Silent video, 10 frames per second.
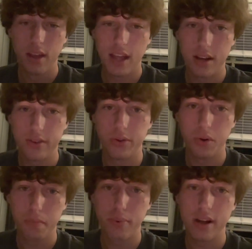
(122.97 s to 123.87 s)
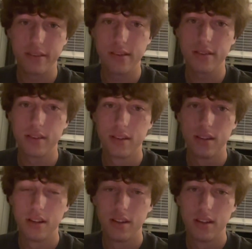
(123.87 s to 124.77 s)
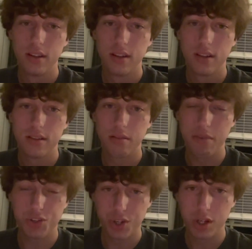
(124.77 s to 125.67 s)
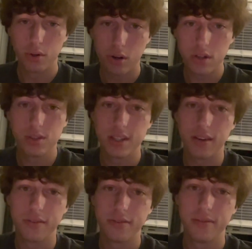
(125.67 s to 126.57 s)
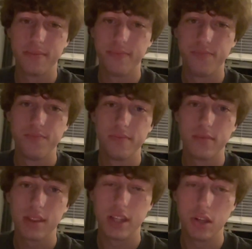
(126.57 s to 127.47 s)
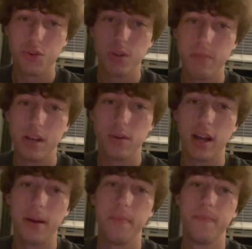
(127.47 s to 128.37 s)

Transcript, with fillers: an adult present to make sure you don't hurt yourself, then you should be okay.